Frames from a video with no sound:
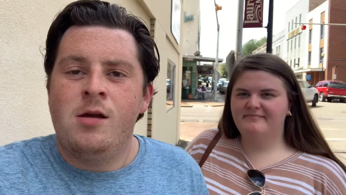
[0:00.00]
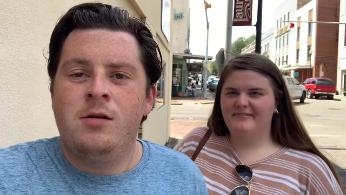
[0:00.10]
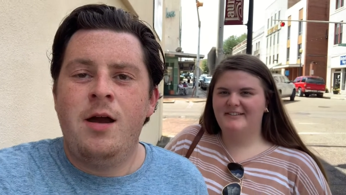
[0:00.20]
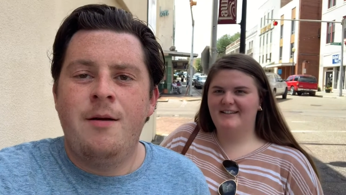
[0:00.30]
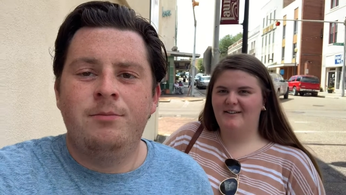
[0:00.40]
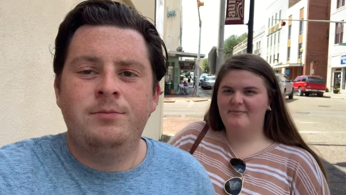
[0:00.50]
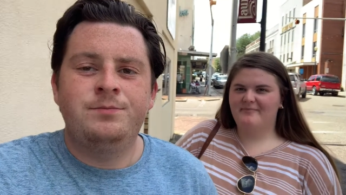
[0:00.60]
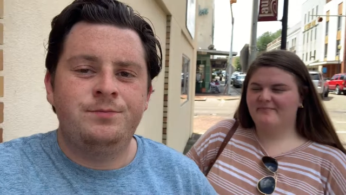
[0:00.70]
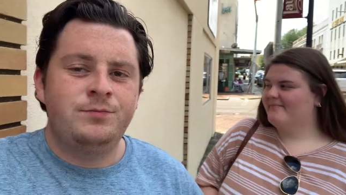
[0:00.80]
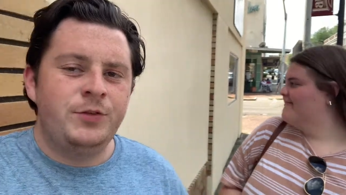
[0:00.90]
Speaker 1: Okay.
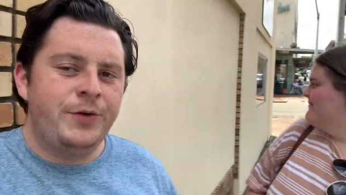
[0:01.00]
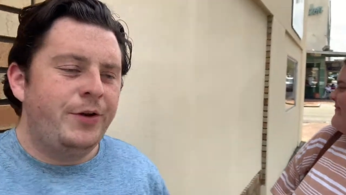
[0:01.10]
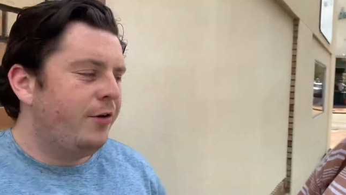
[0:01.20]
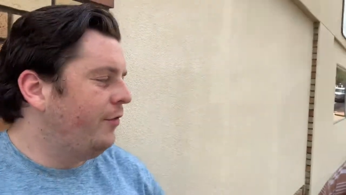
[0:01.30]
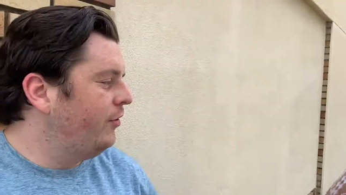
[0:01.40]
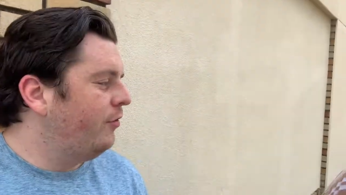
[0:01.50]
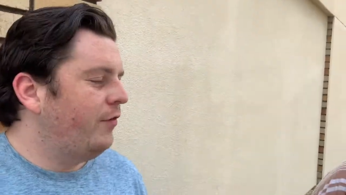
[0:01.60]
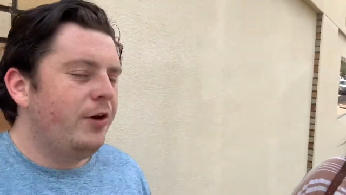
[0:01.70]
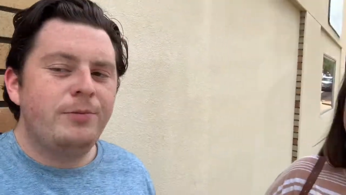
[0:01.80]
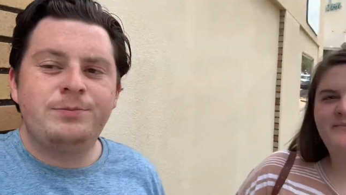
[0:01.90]
You want to do a food
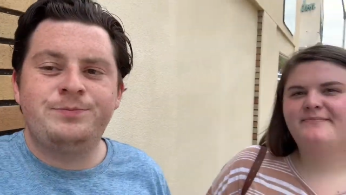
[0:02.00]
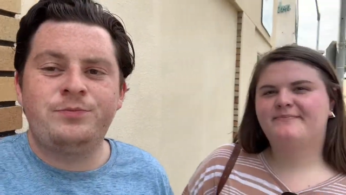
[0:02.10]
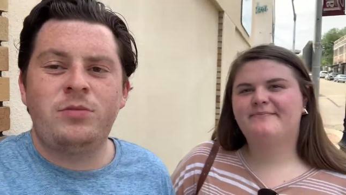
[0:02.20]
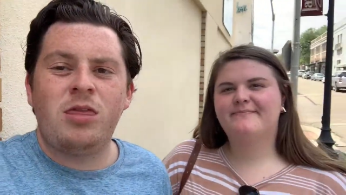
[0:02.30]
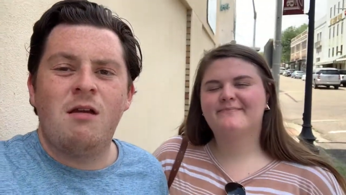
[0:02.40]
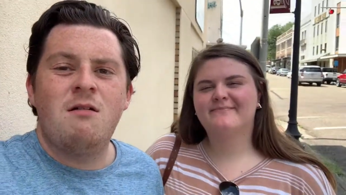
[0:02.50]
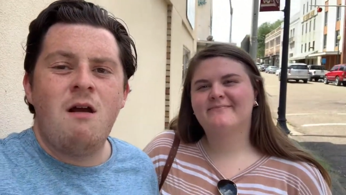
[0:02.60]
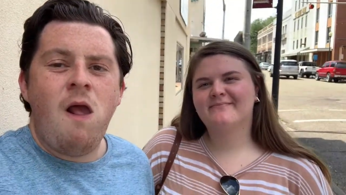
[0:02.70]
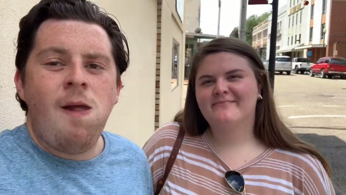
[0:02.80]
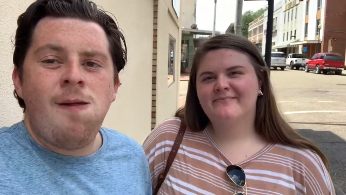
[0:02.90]
review?
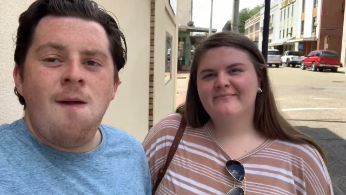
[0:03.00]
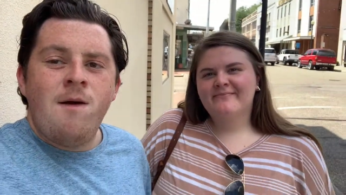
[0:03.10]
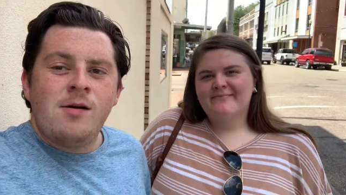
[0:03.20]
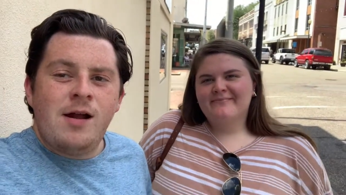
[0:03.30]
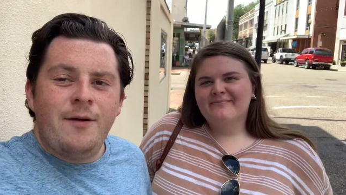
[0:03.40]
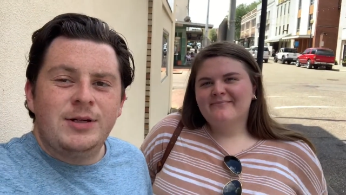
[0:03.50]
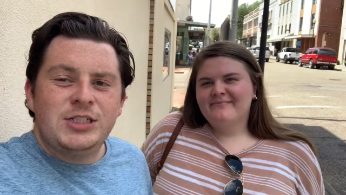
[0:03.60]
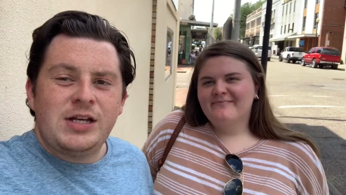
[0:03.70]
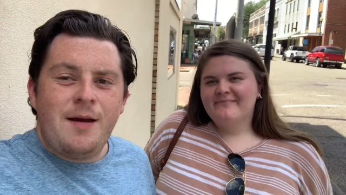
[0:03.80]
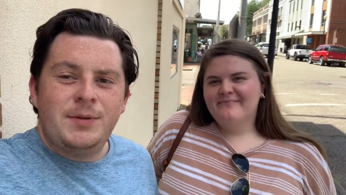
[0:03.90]
Okay, we
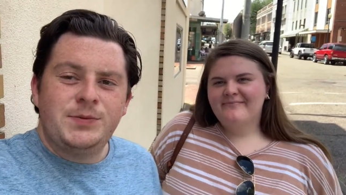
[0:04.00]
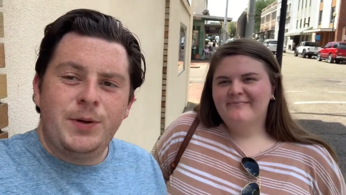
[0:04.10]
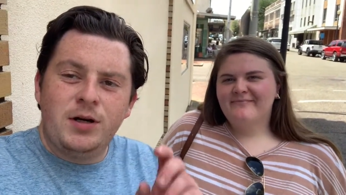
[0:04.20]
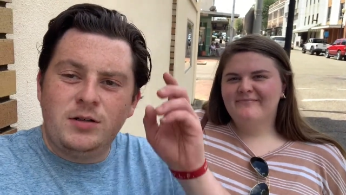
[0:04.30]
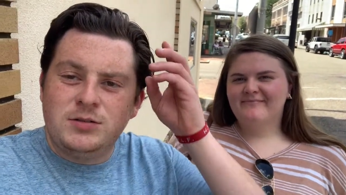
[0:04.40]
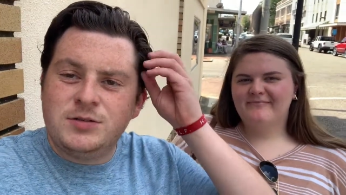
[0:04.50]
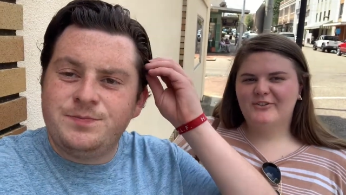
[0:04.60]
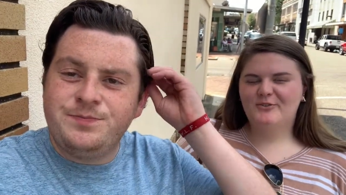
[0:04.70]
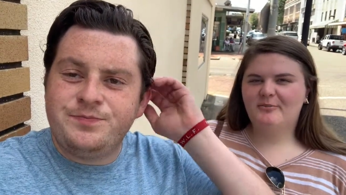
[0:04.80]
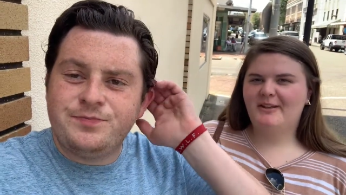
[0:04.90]
just got Miss Pearls.
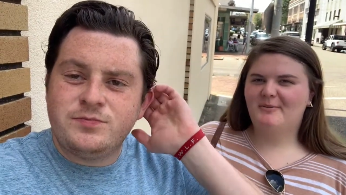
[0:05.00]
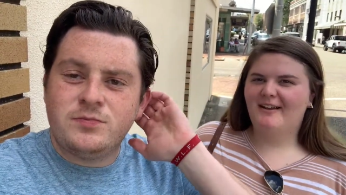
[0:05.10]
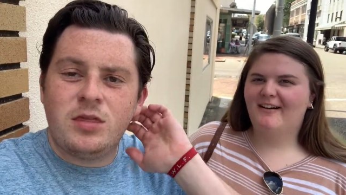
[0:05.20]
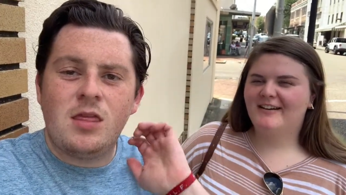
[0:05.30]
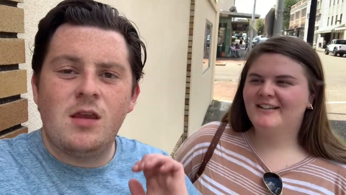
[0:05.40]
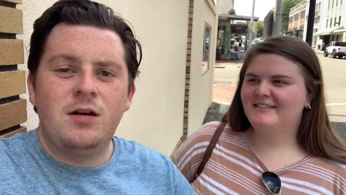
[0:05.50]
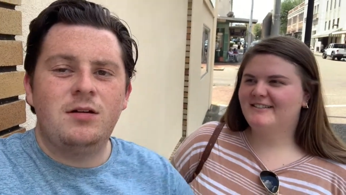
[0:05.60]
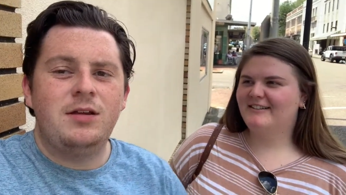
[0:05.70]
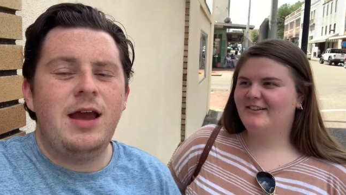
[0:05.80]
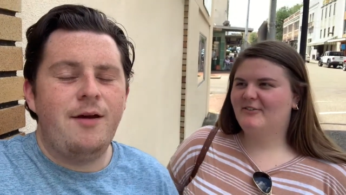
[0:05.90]
You
Speaker 2: want me to be honest?
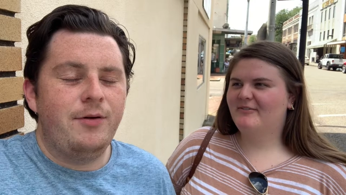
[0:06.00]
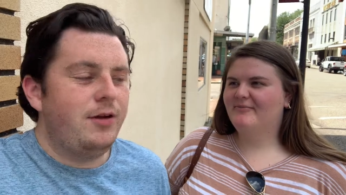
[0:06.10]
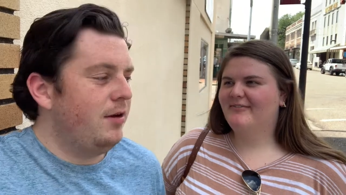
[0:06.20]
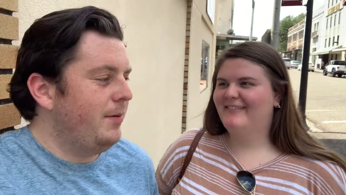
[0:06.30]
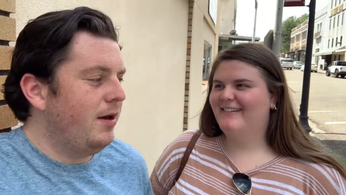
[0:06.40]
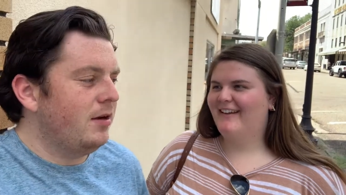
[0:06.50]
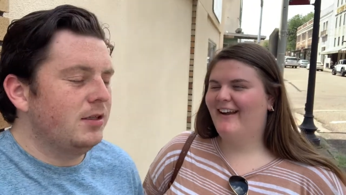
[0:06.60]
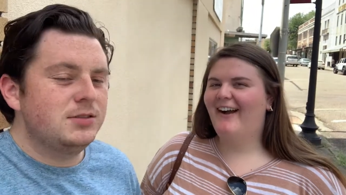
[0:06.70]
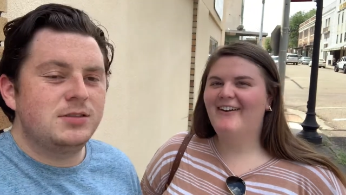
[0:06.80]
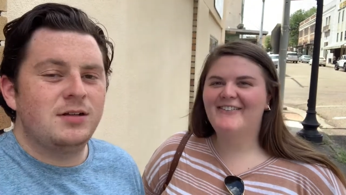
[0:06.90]
yeah, I want you to be
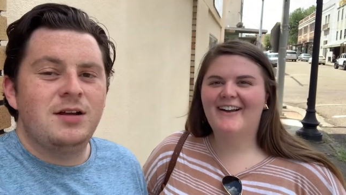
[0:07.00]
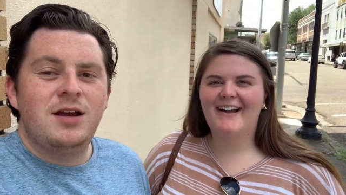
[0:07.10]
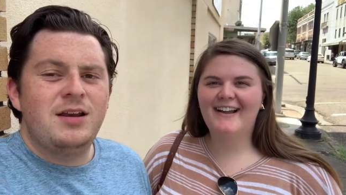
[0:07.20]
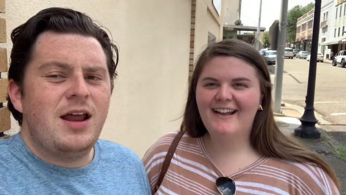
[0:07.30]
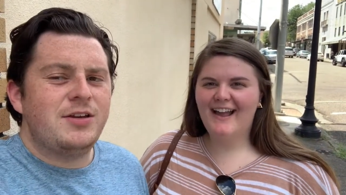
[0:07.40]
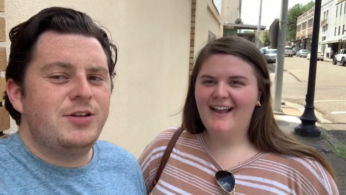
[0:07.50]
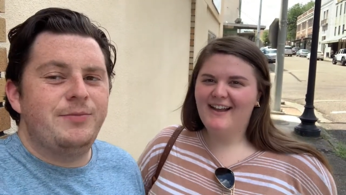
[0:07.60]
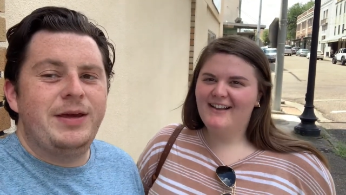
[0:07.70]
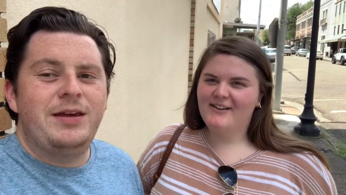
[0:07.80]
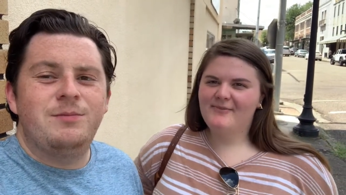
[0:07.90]
honest. Oh, okay.
Speaker 1: Not too
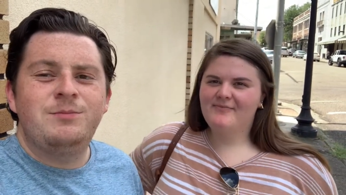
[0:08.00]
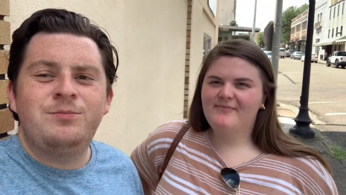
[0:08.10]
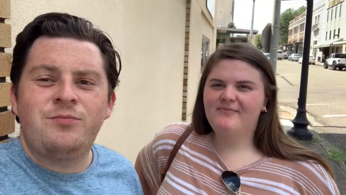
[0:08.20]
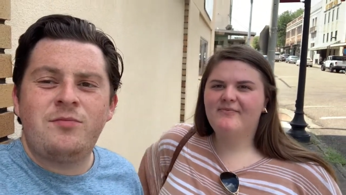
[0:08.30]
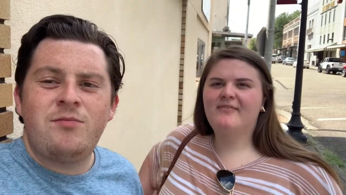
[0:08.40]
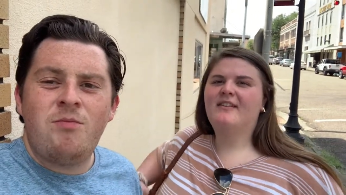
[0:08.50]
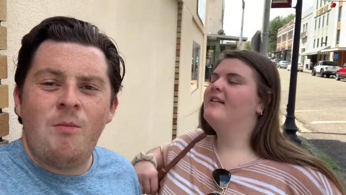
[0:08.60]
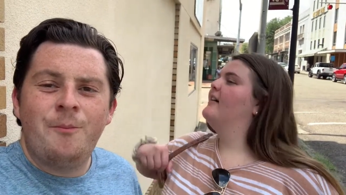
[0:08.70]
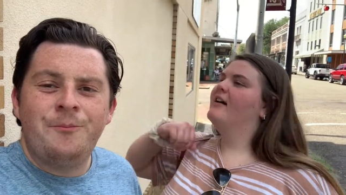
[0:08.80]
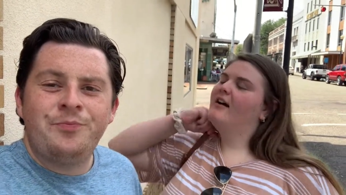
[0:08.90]
mean.
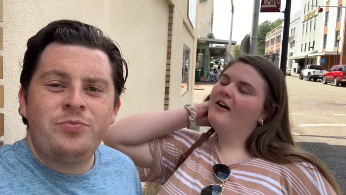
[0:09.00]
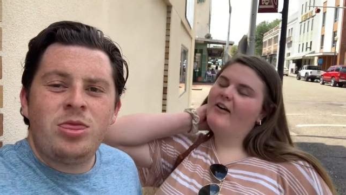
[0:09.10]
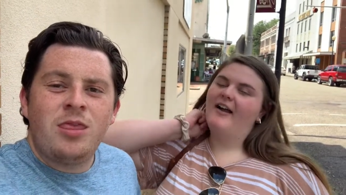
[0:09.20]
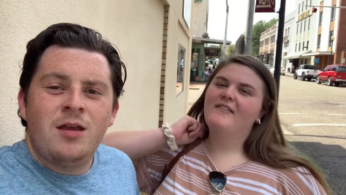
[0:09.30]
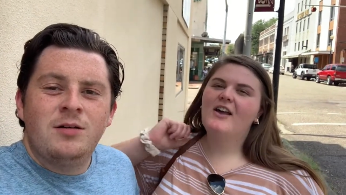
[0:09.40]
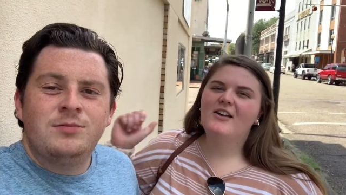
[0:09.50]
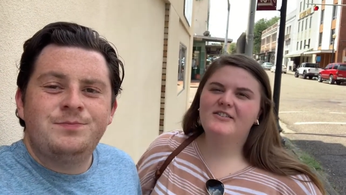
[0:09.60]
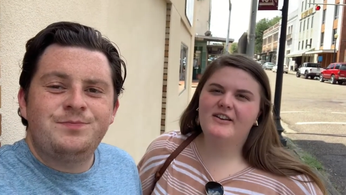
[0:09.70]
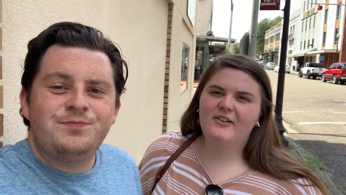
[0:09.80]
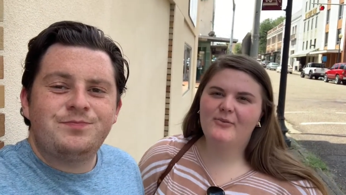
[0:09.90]
Speaker 2: Okay,
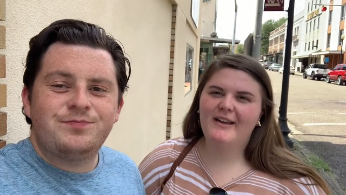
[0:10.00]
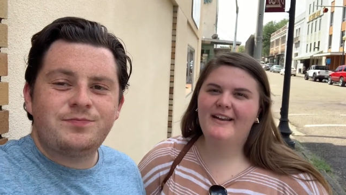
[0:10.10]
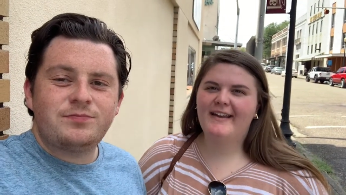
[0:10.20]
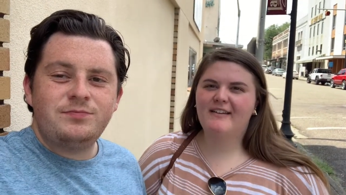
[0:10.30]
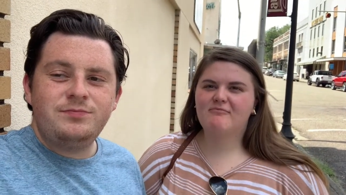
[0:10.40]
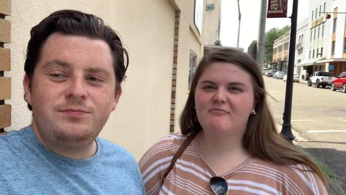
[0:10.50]
so we ate